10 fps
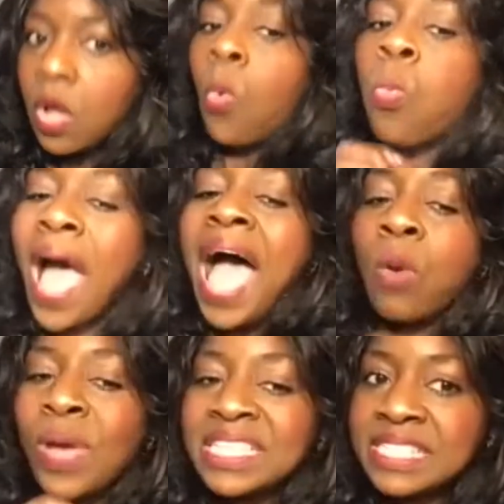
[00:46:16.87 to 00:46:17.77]
while
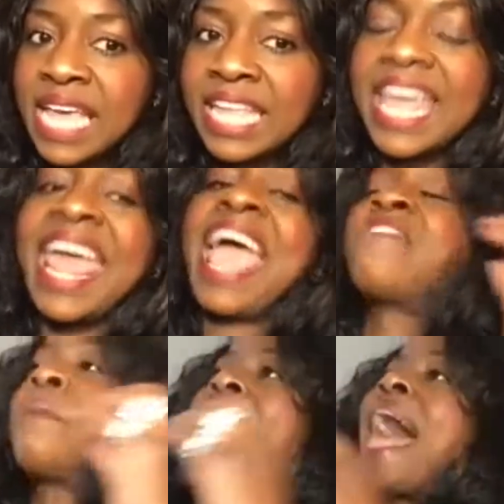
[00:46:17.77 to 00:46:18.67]
we see that
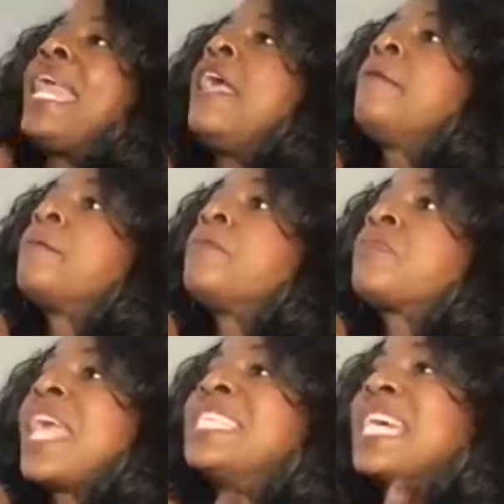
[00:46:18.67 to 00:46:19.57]
everybody
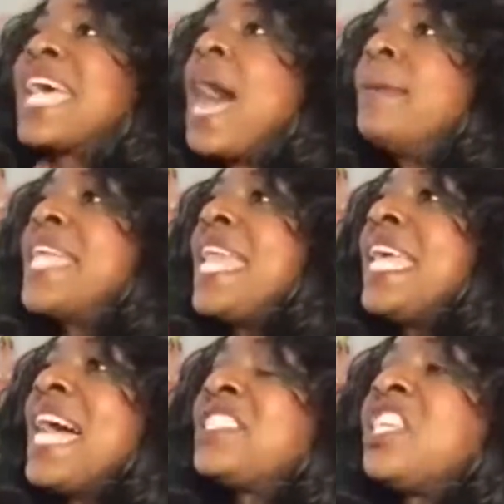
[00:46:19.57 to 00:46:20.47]
is accommodating
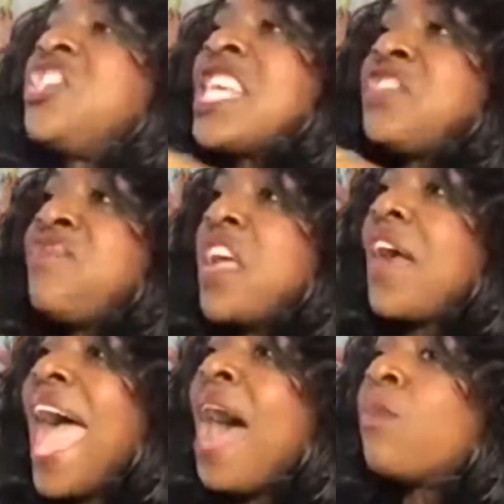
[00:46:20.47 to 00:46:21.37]
us to just figure
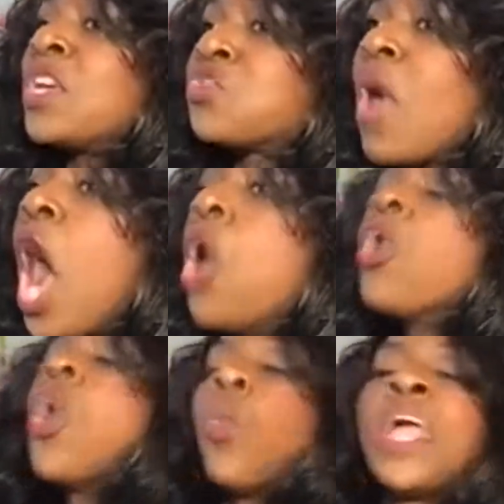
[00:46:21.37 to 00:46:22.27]
out what's wrong,
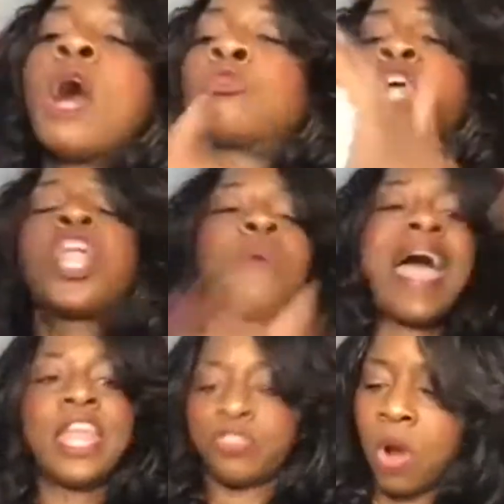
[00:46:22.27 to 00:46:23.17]
we're going to turn around
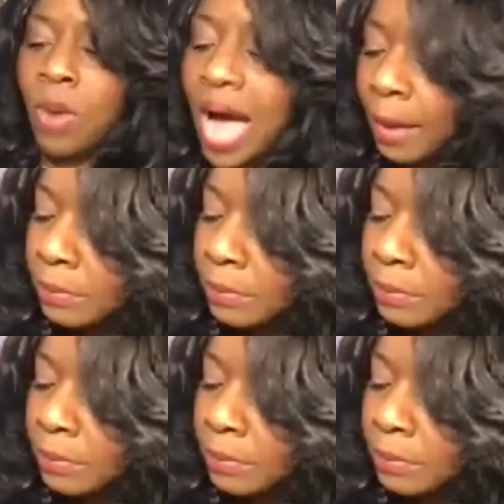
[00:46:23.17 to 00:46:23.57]
and throw up.